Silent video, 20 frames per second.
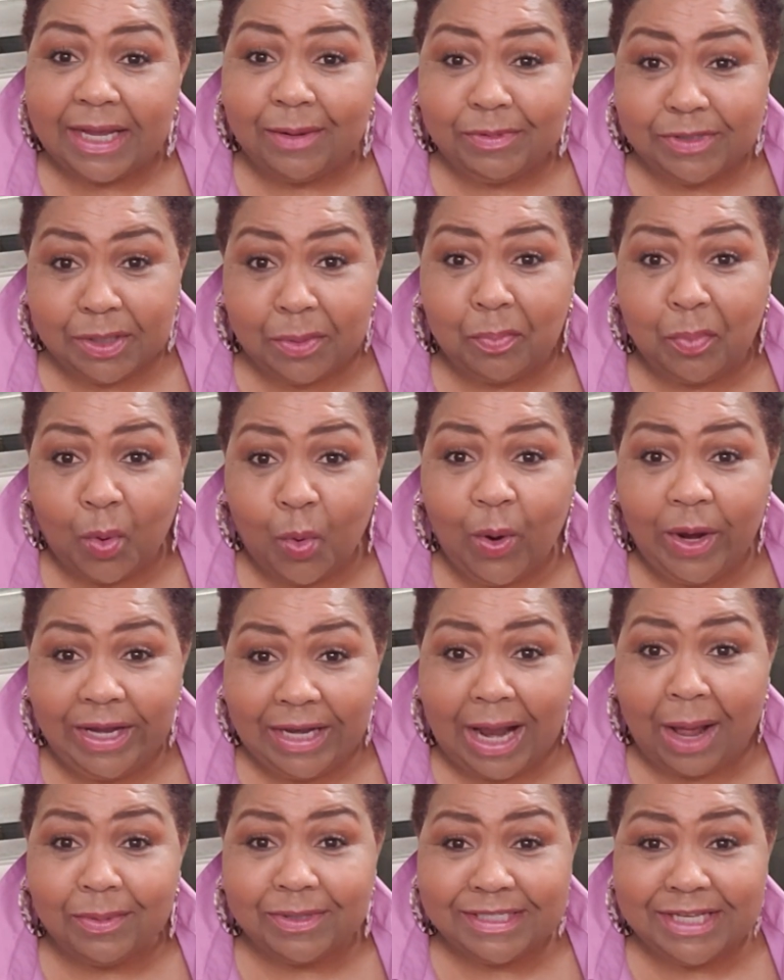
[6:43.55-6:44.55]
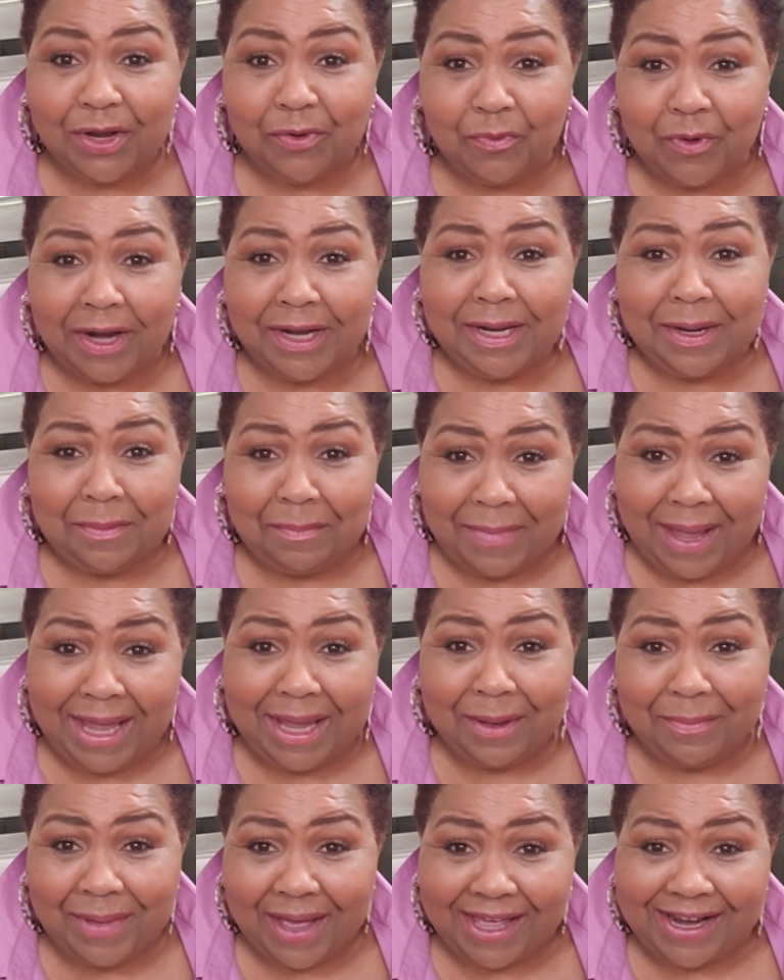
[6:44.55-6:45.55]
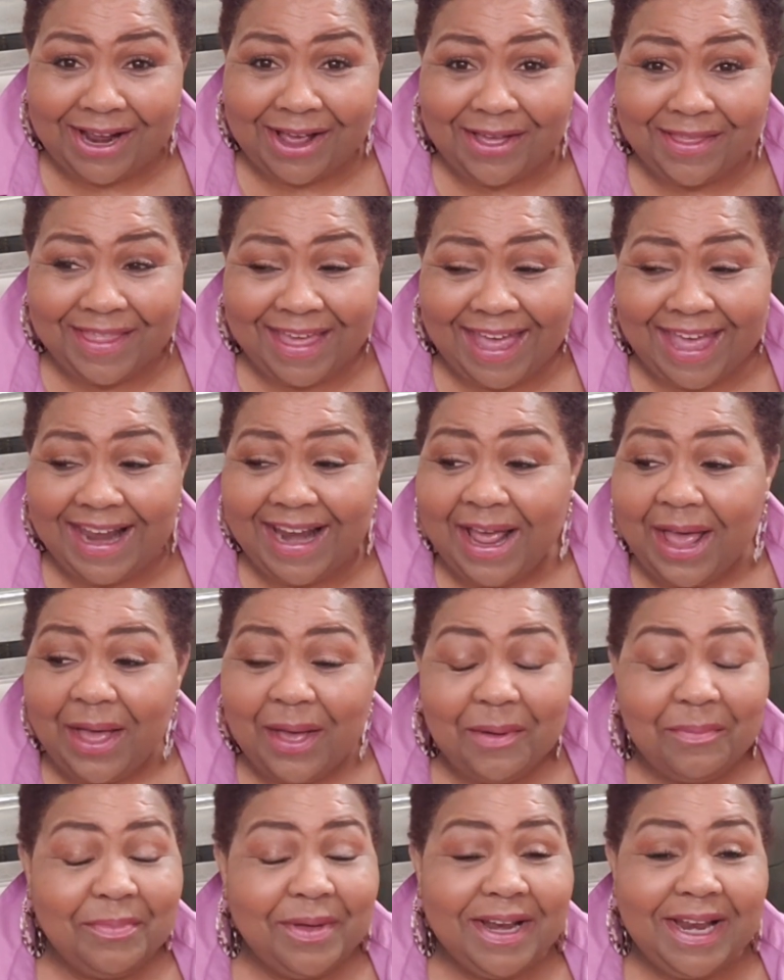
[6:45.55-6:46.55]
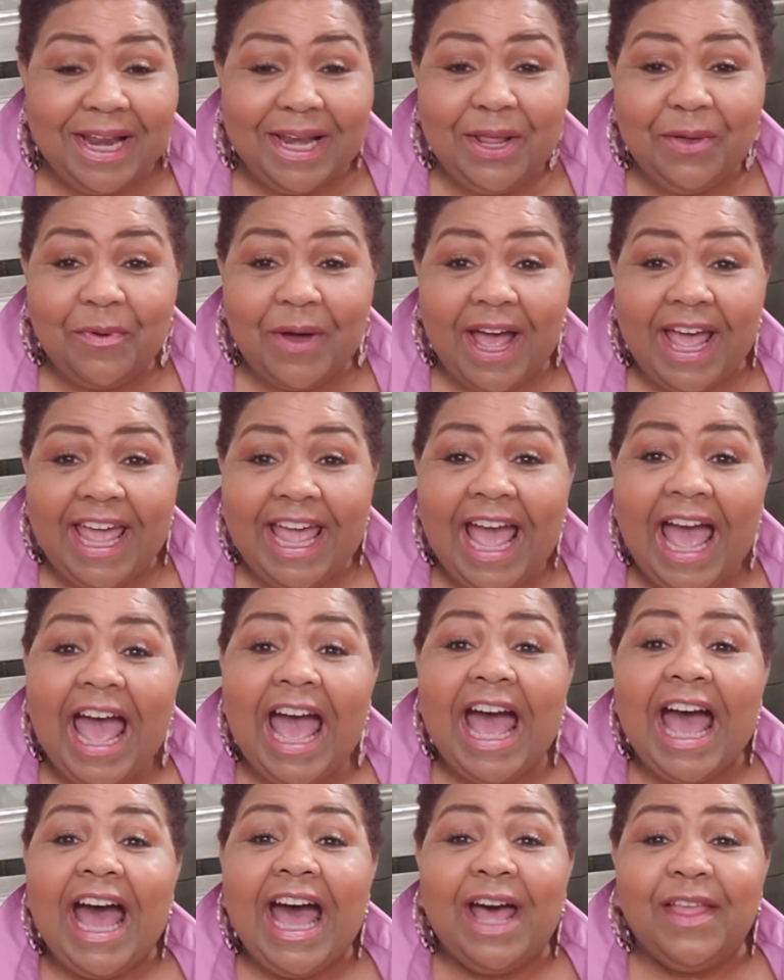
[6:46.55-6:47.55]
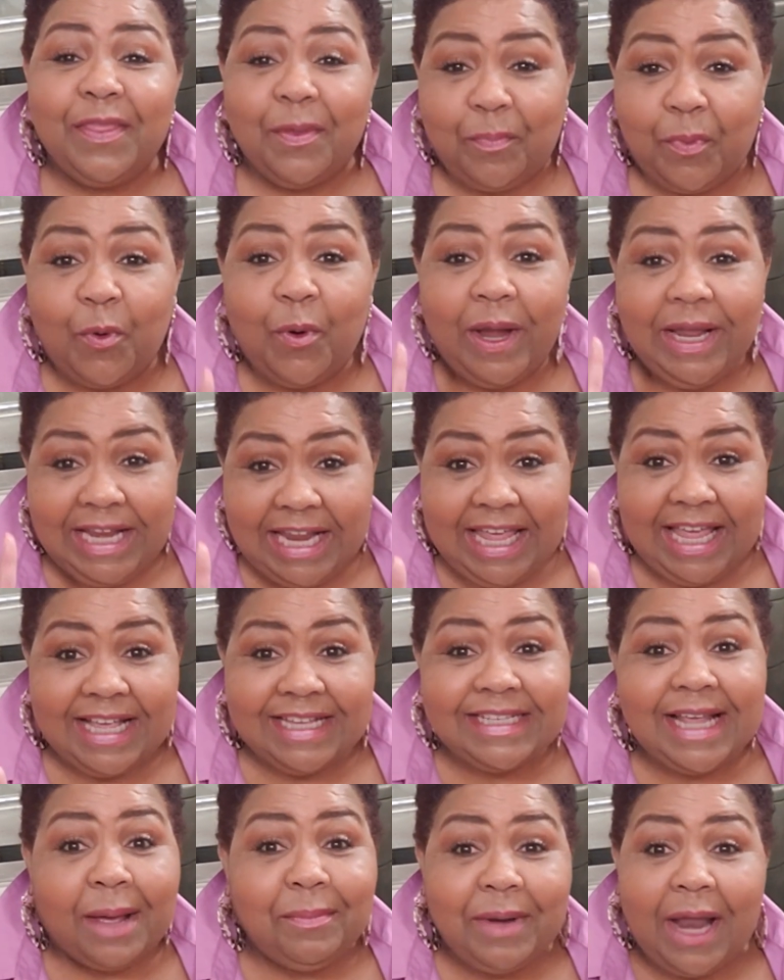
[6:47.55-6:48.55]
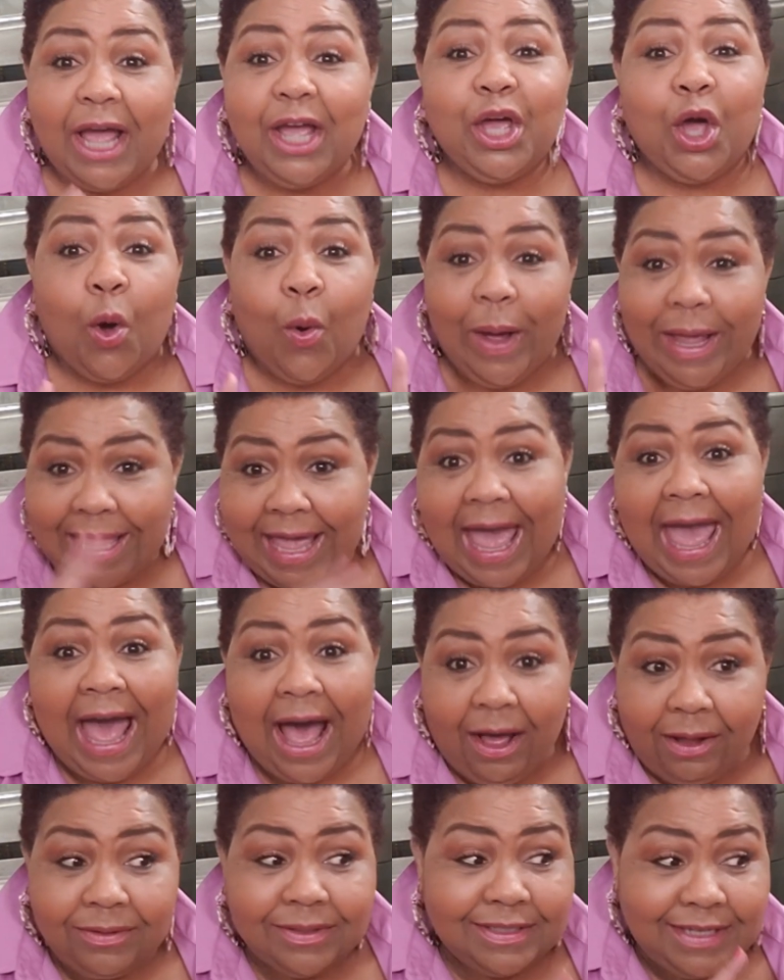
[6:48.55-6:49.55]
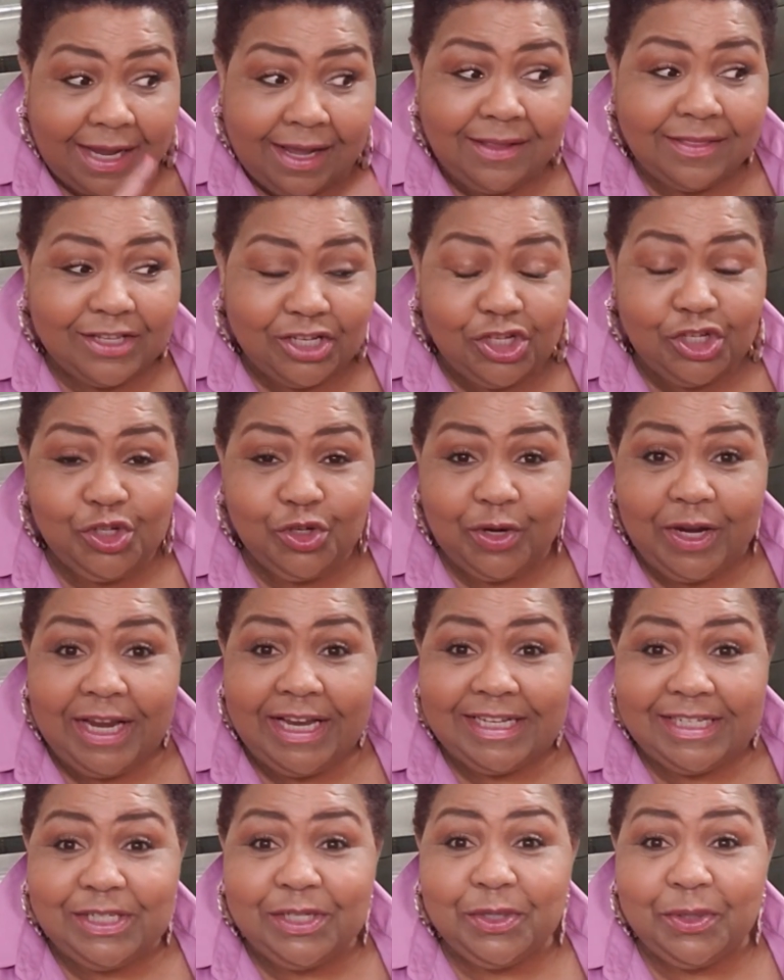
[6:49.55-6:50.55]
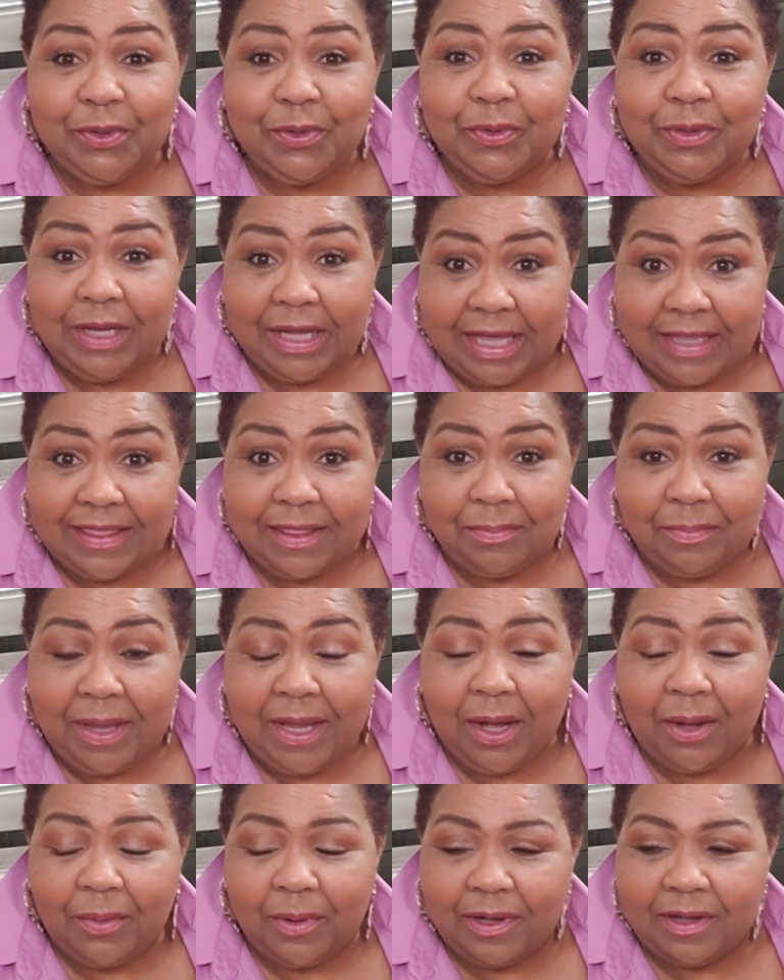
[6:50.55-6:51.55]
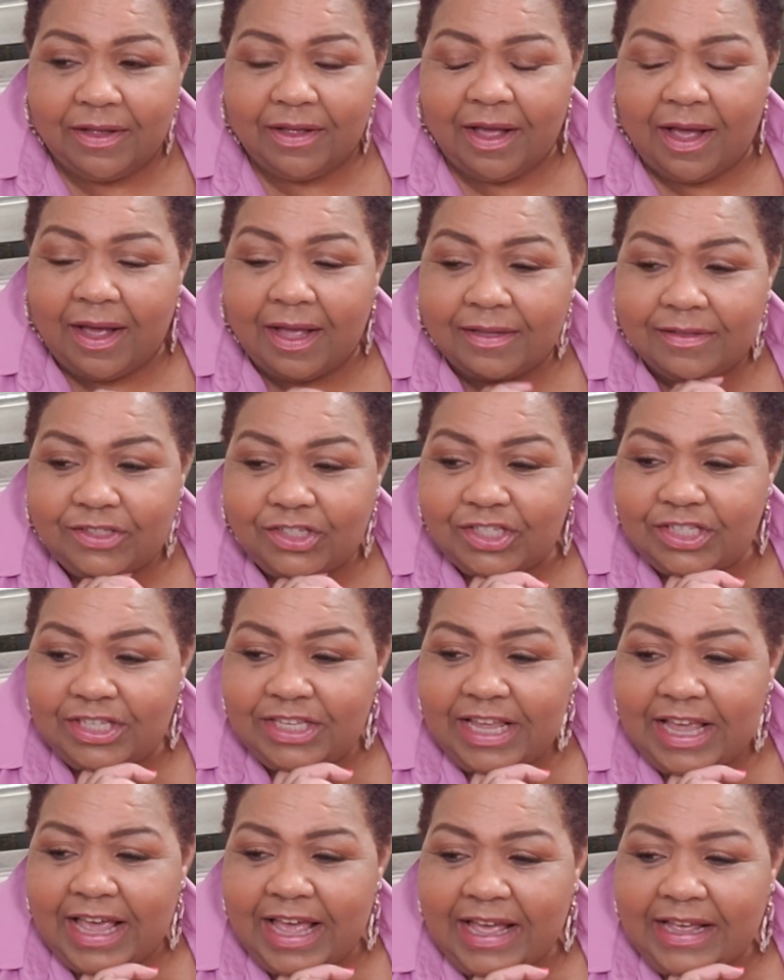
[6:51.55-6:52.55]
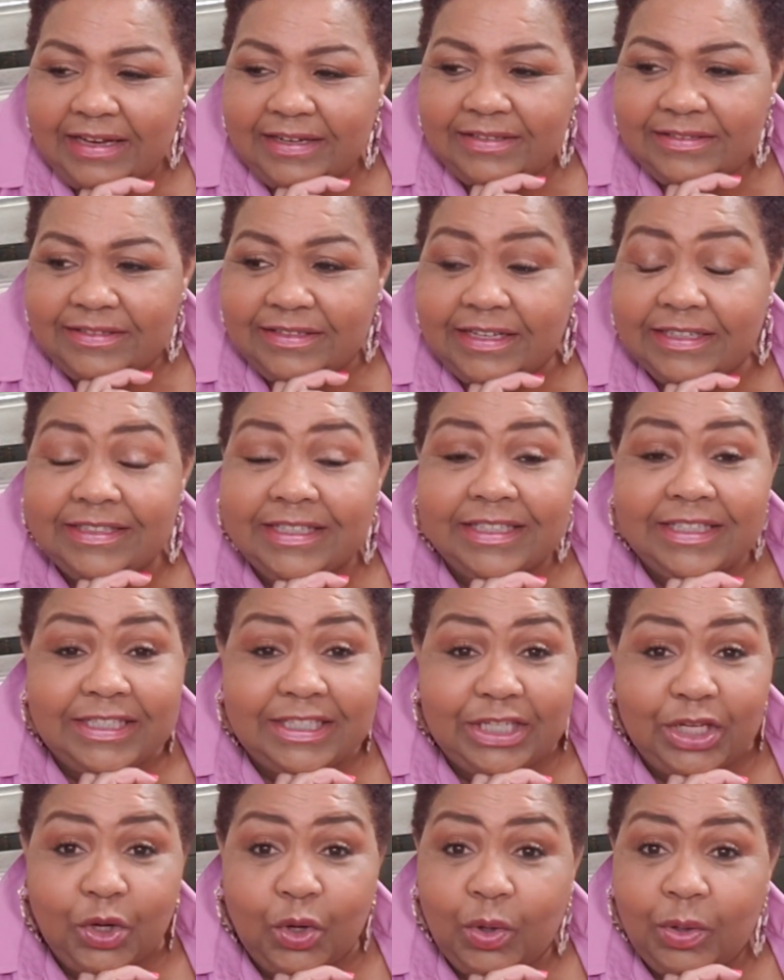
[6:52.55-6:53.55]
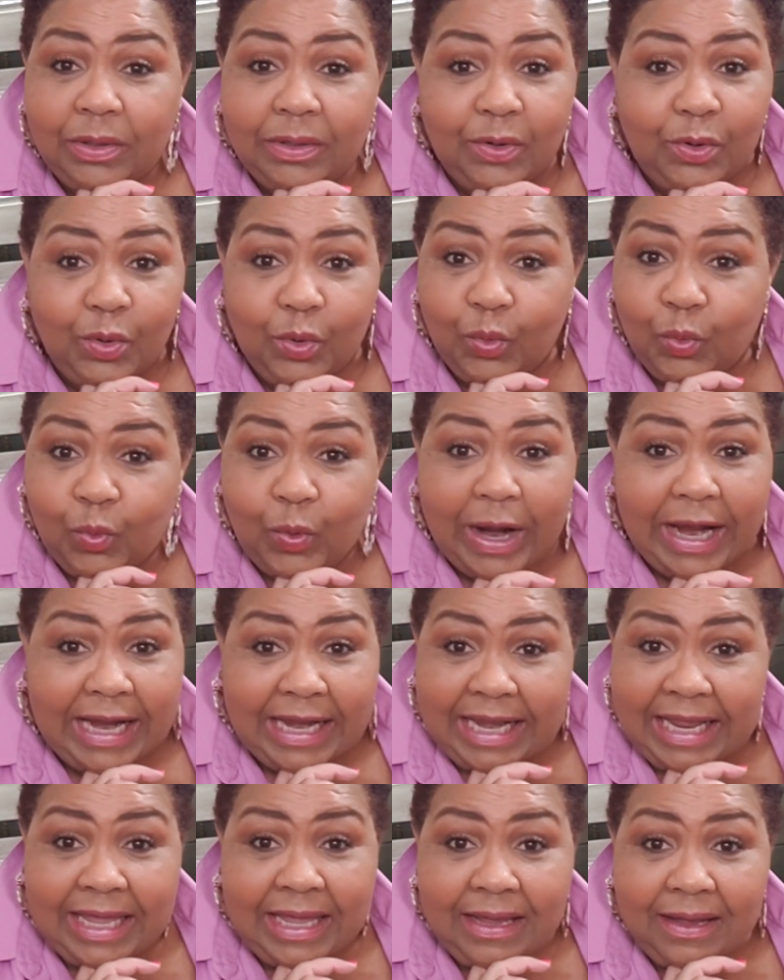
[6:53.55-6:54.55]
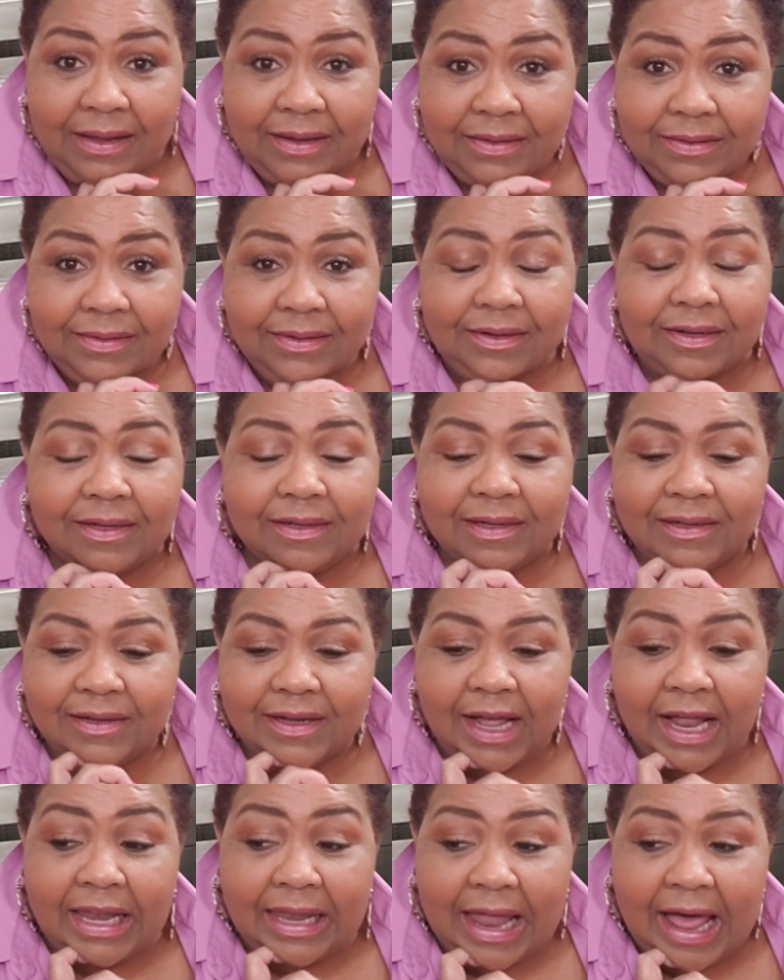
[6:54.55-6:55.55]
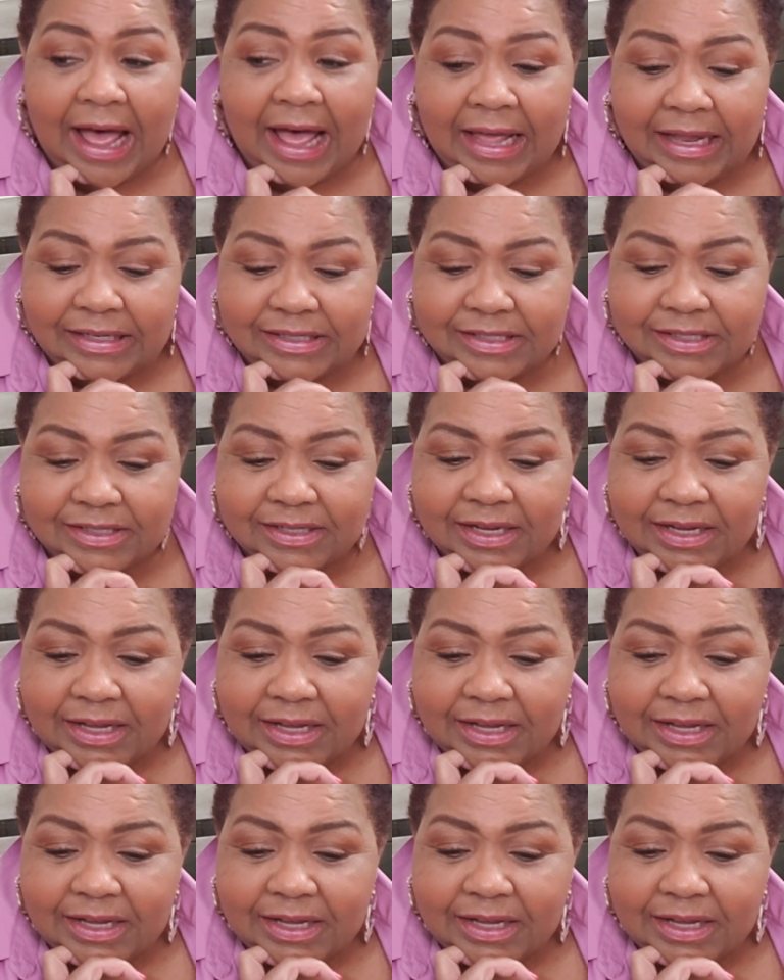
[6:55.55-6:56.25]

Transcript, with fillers: It was a point I was getting ready to make about all that. But anyway, the point is I'm not going out down the street to look at the mail uh, just yet because it's still raining a lot.